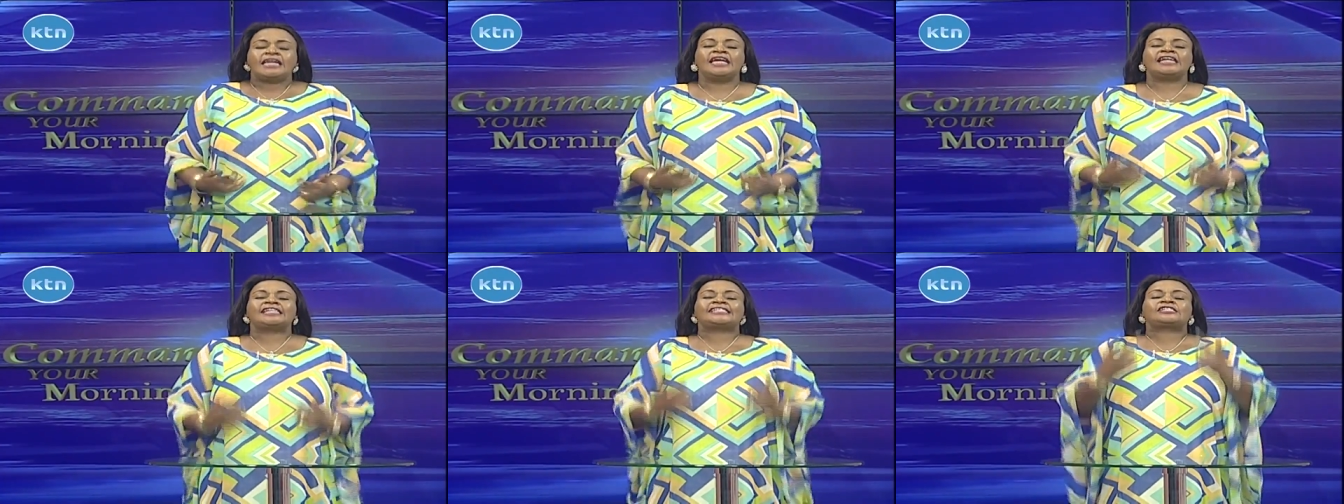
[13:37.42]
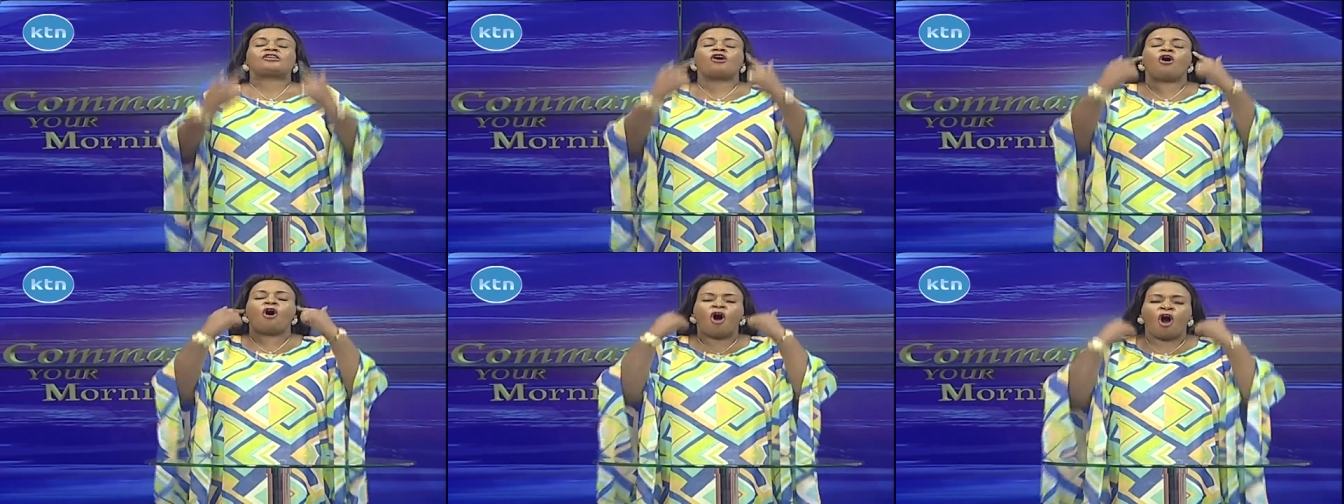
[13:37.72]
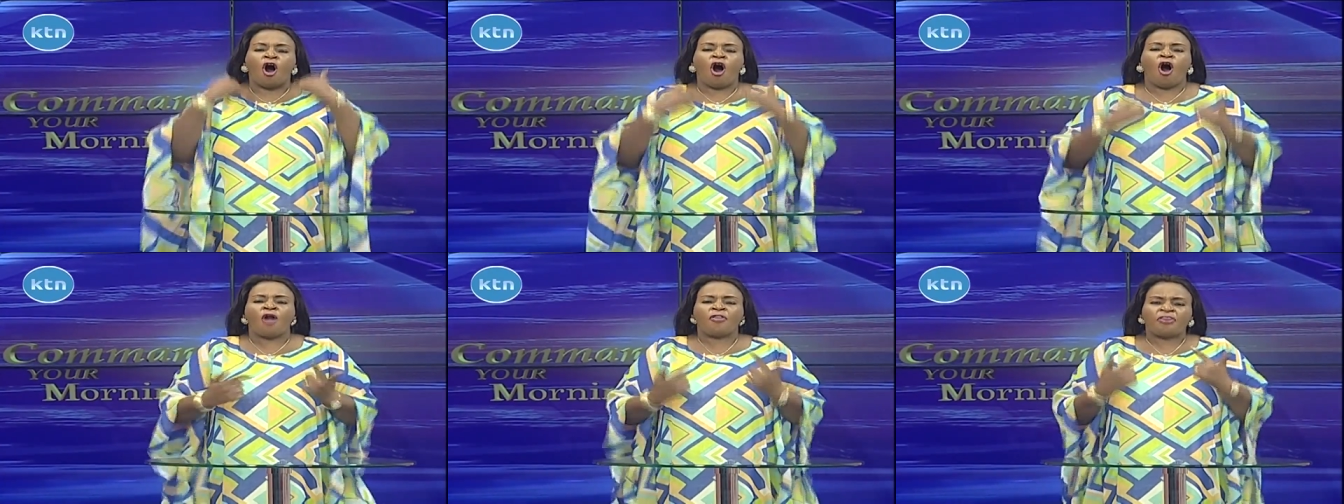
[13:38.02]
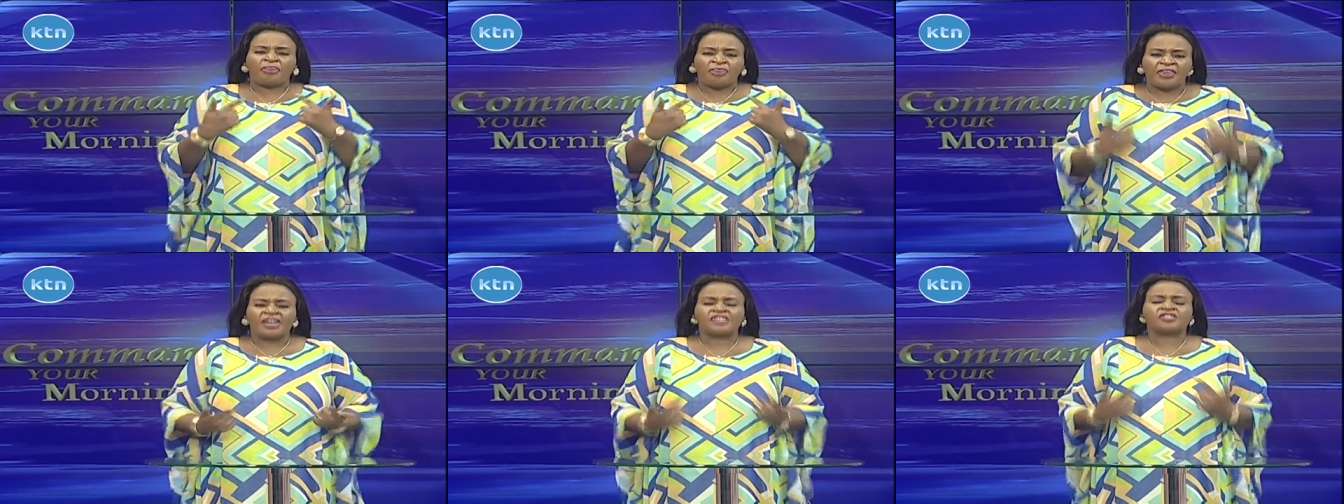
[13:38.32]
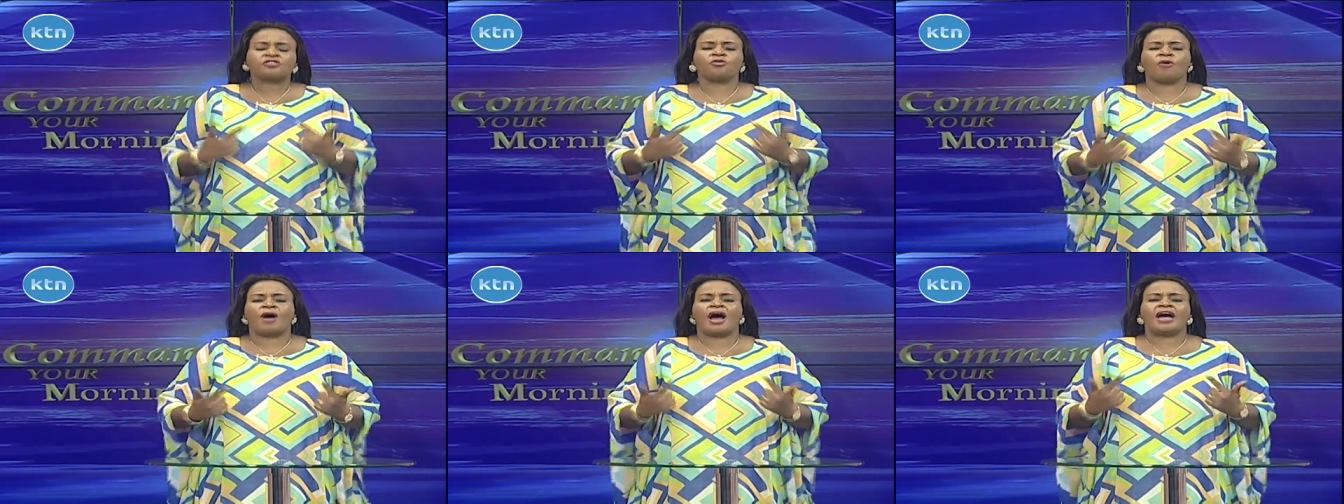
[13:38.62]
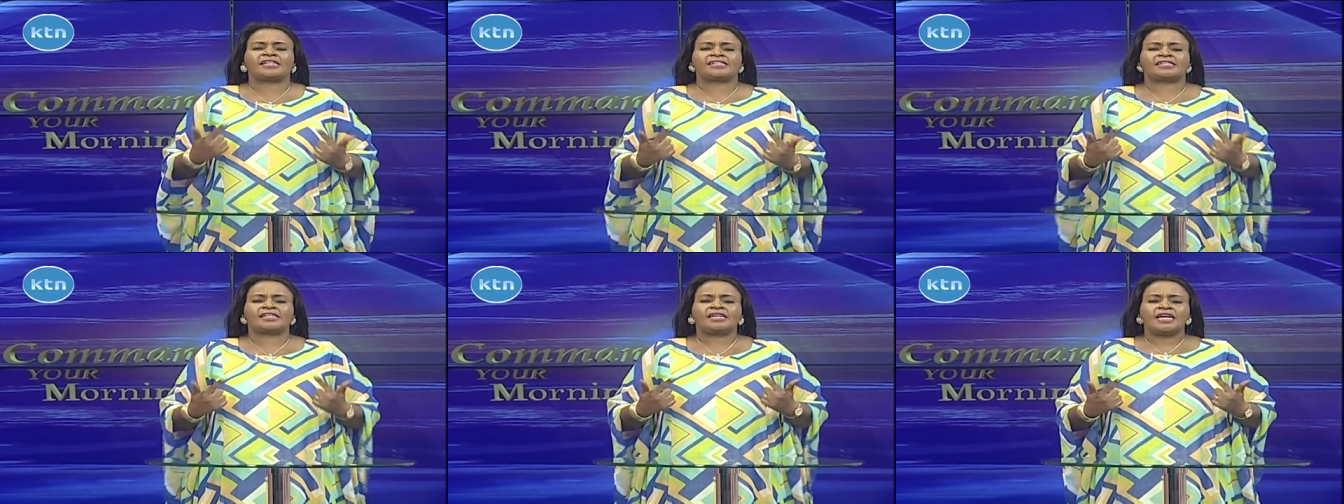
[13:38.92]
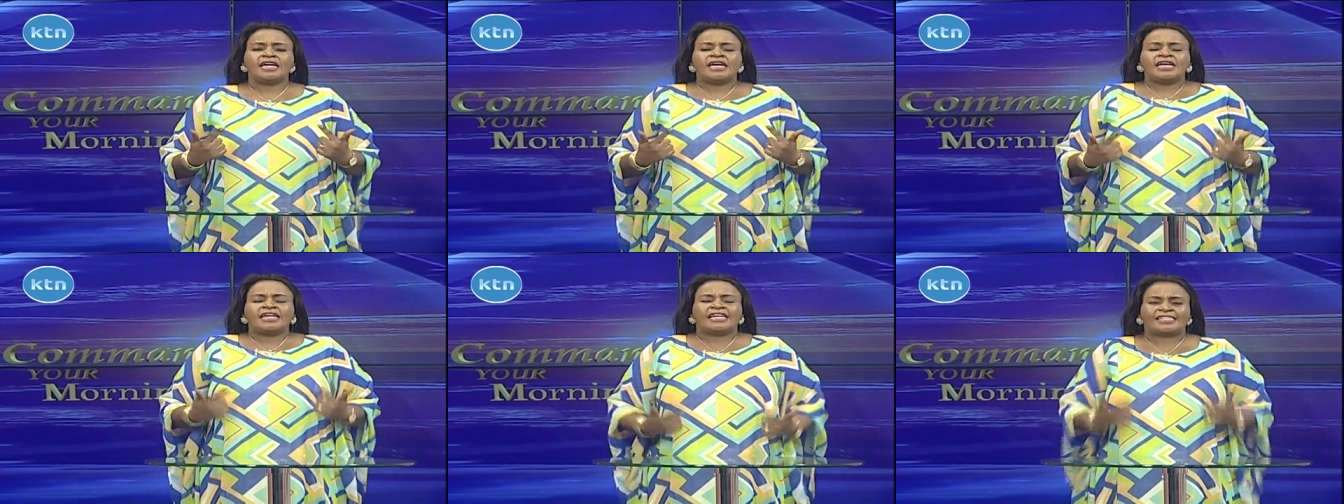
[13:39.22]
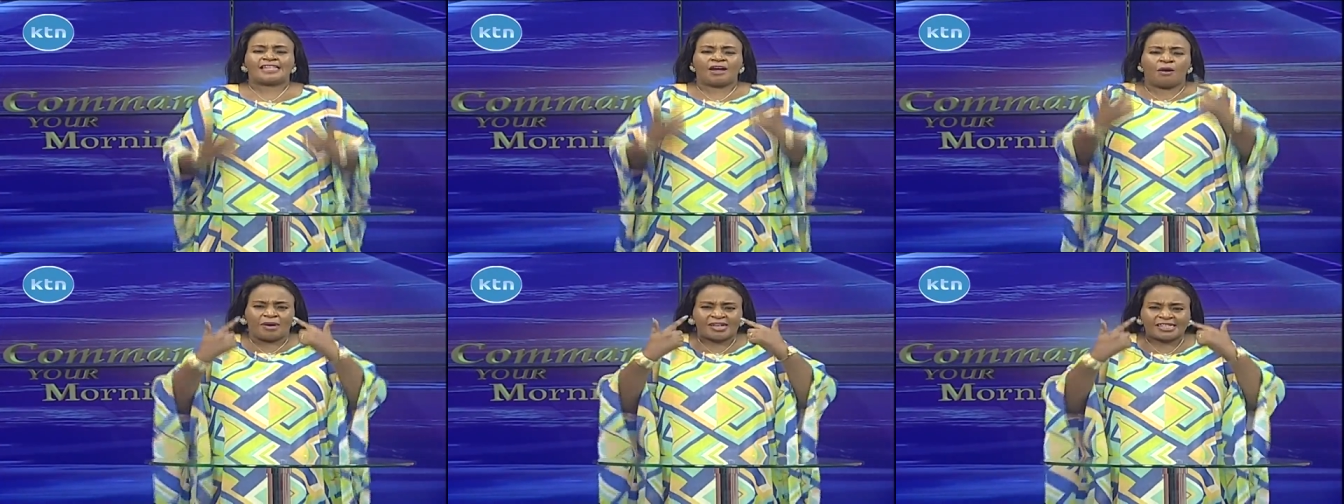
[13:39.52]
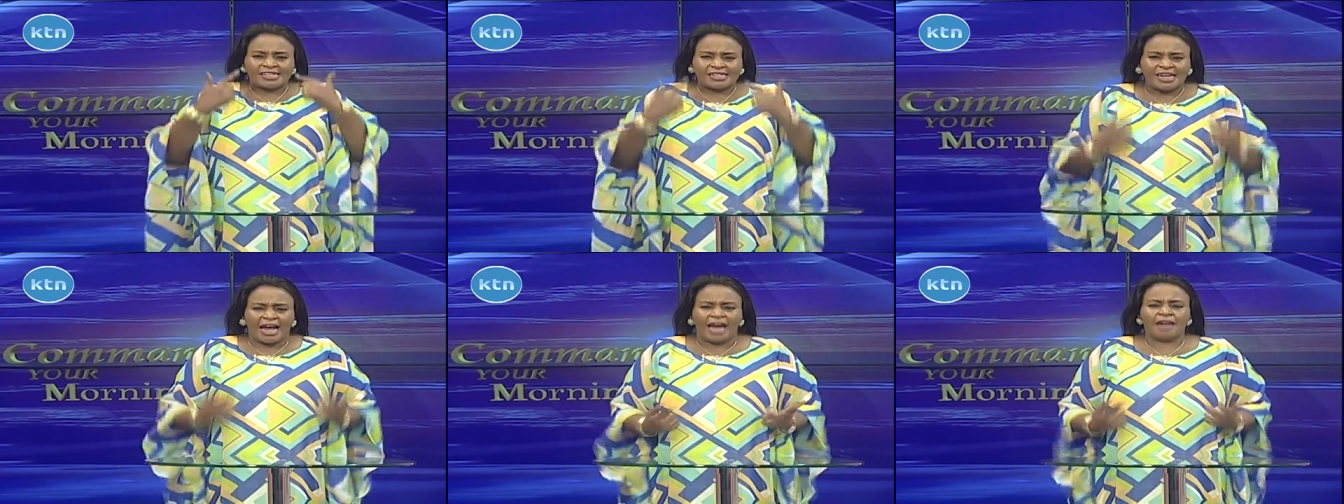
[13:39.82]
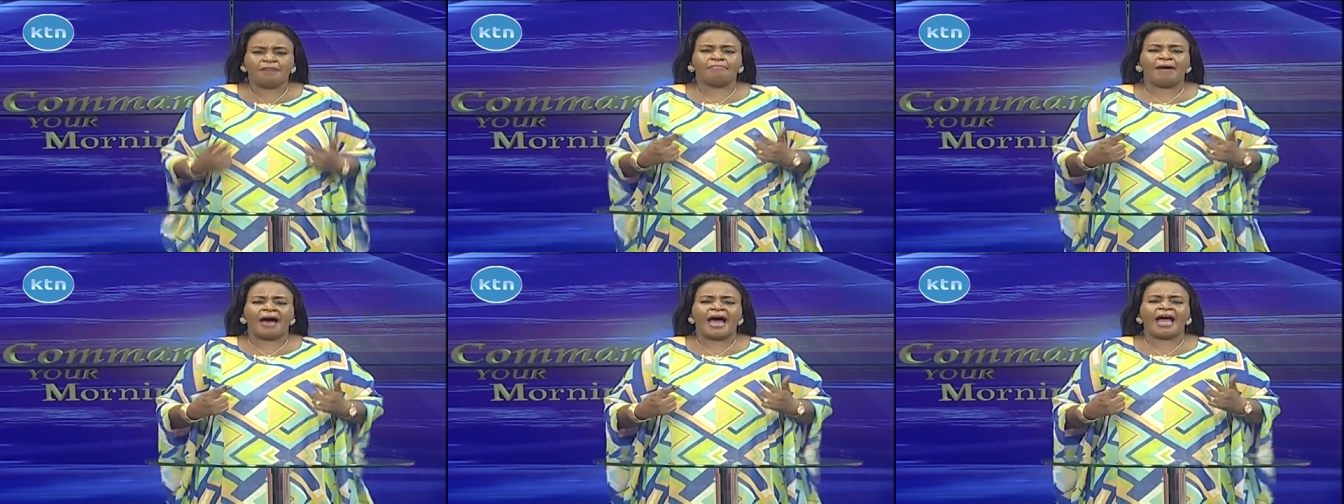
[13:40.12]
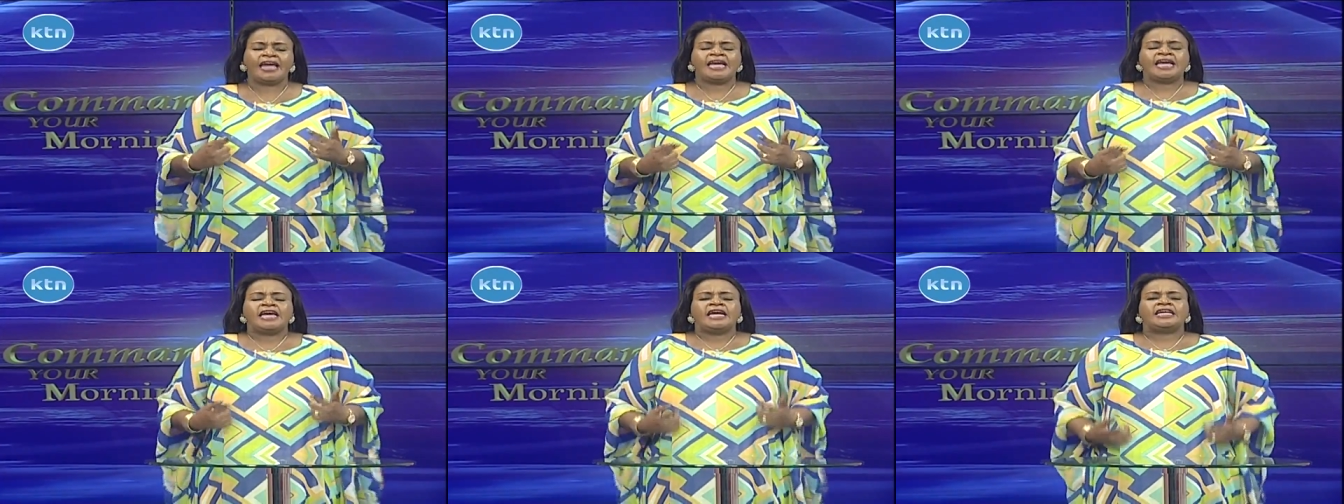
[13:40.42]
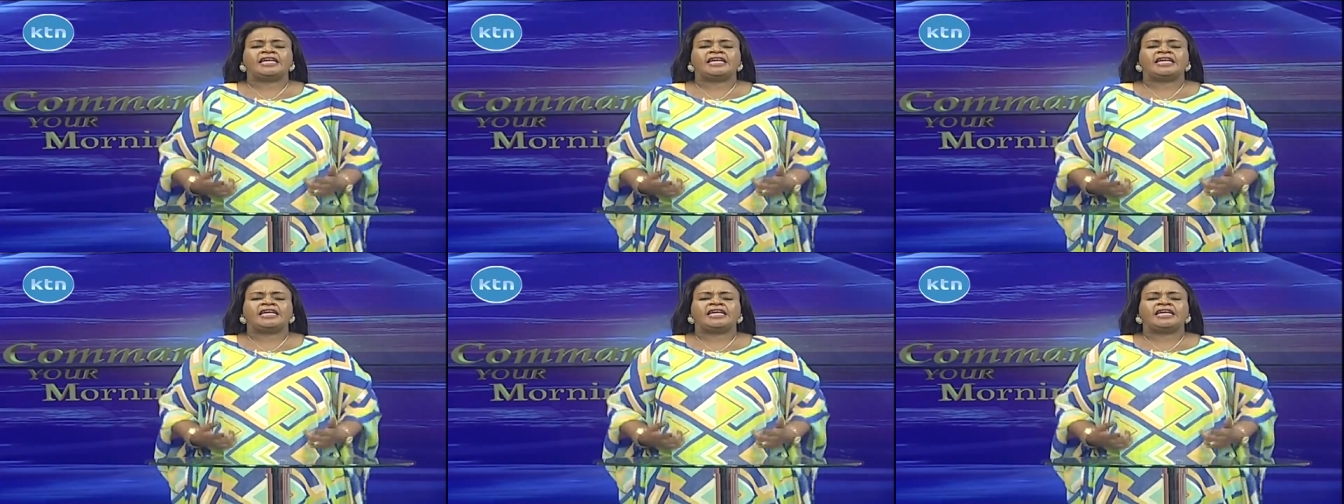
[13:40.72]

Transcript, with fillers: is all things to us. He's our standby,